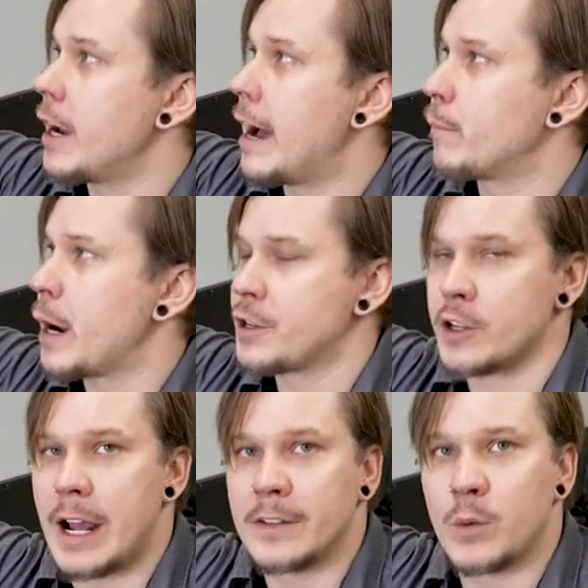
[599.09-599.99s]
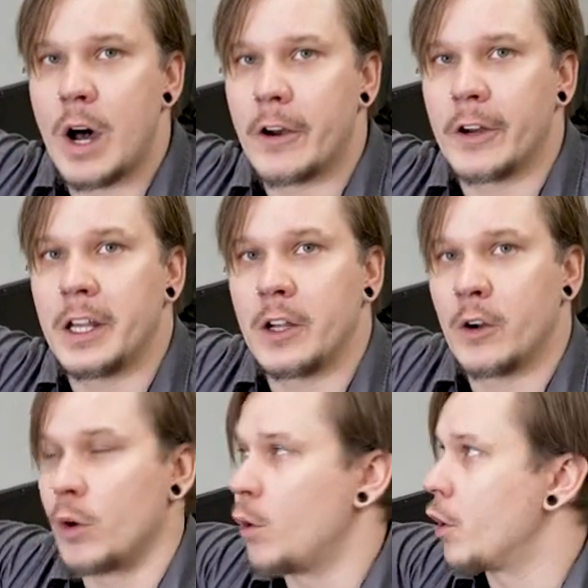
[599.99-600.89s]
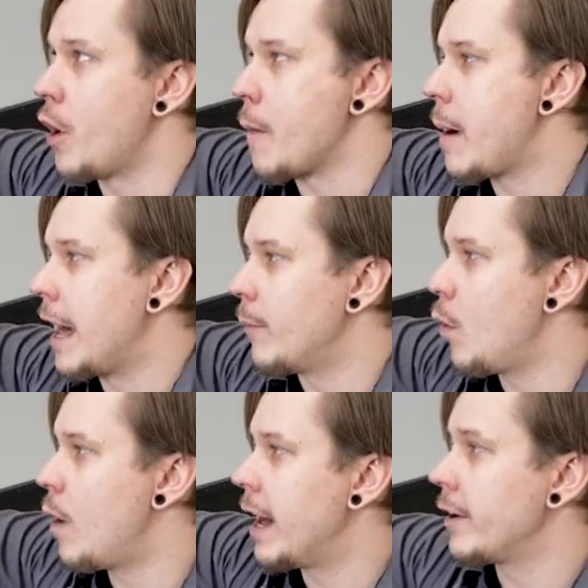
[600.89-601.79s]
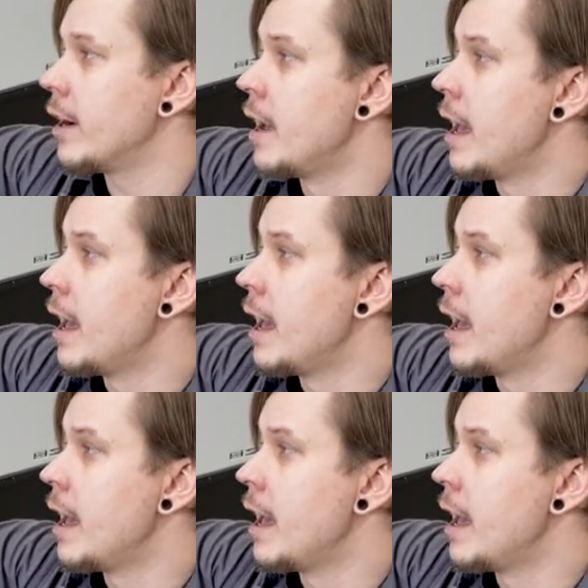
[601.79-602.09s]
non-pressurized water here or our potable water.